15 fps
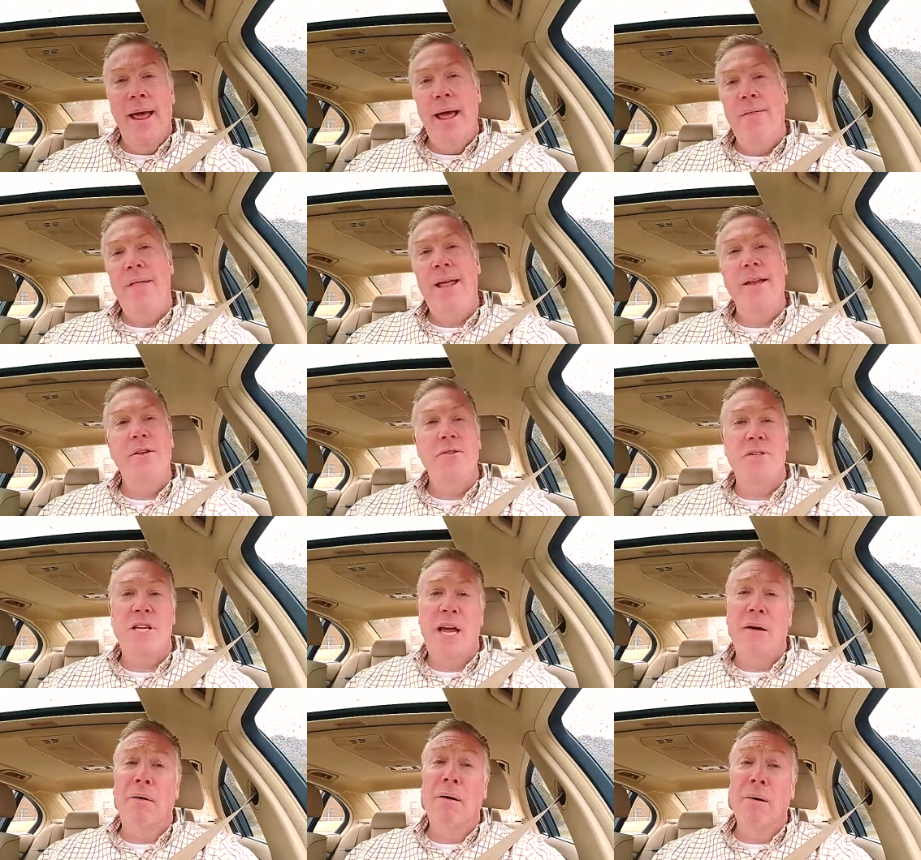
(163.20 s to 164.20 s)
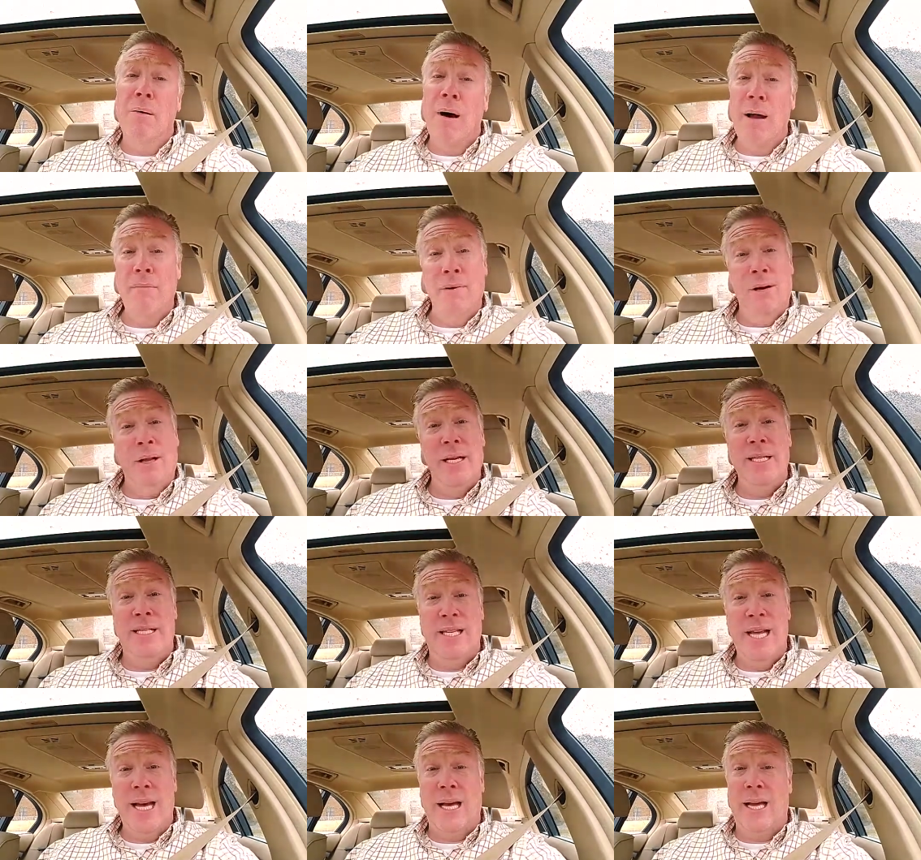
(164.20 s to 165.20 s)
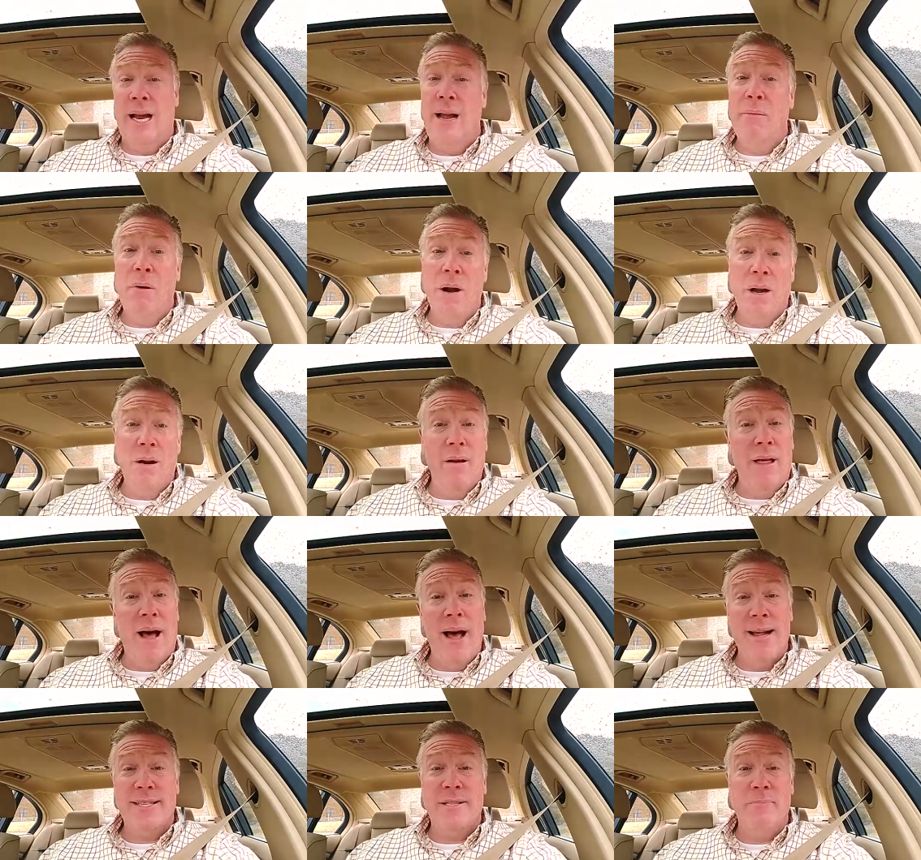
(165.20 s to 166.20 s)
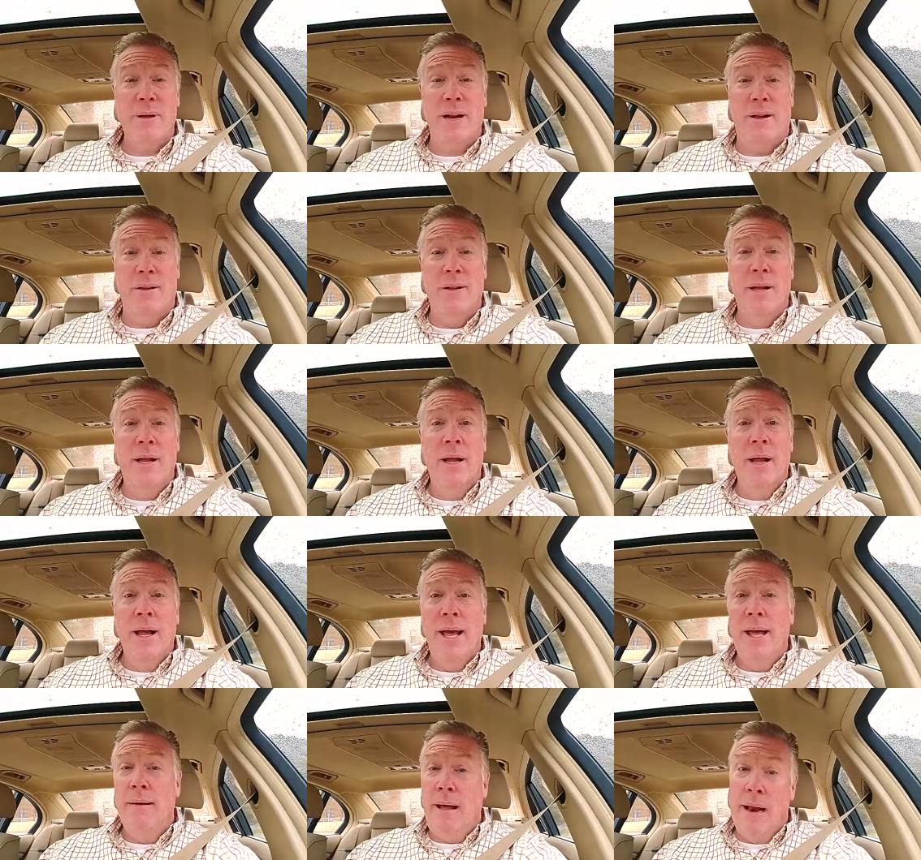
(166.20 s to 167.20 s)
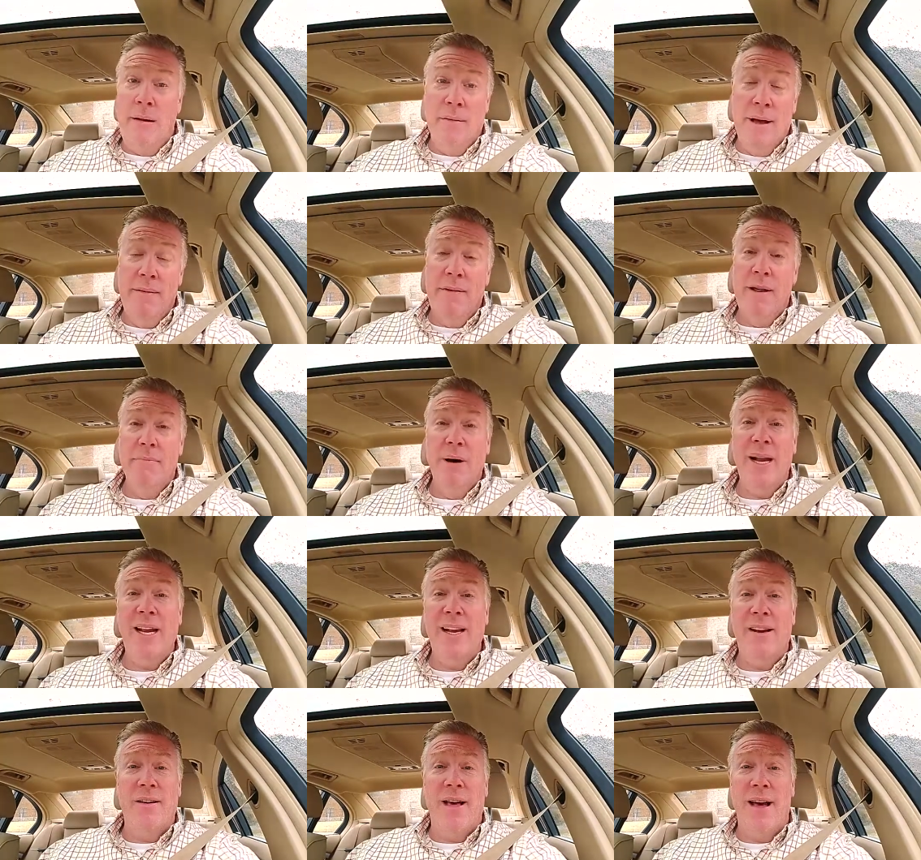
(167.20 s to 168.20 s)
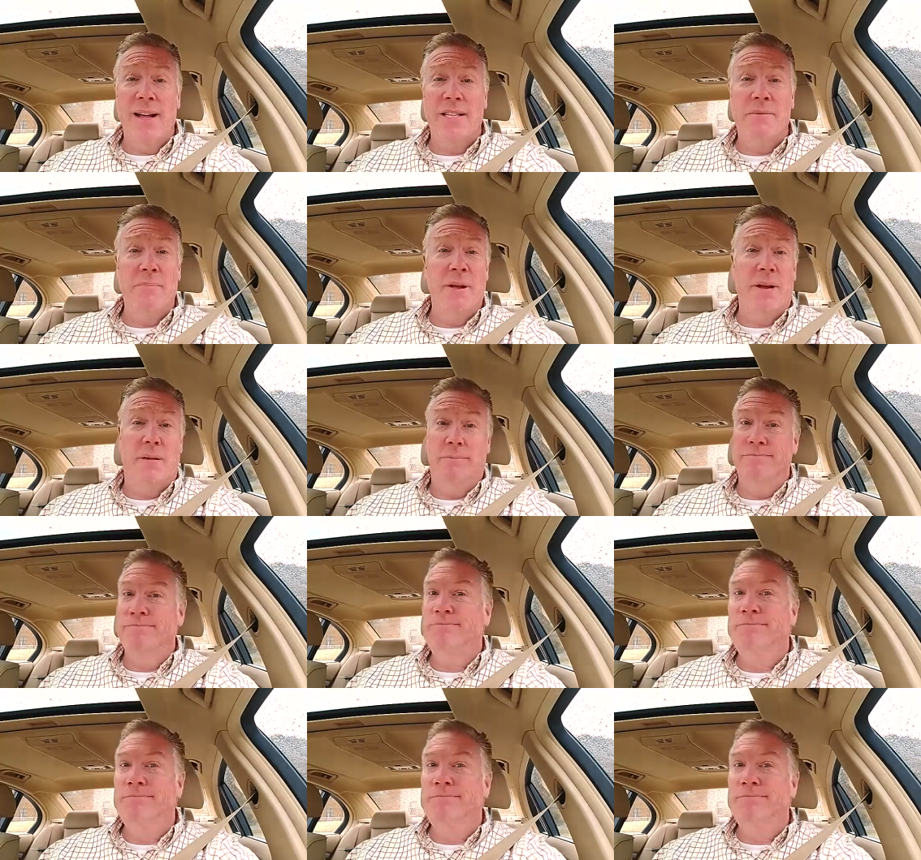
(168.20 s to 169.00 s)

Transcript: and then you say, oh, I'm really sick, and I want to go to the hospital, and I don't have any money to go to the hospital.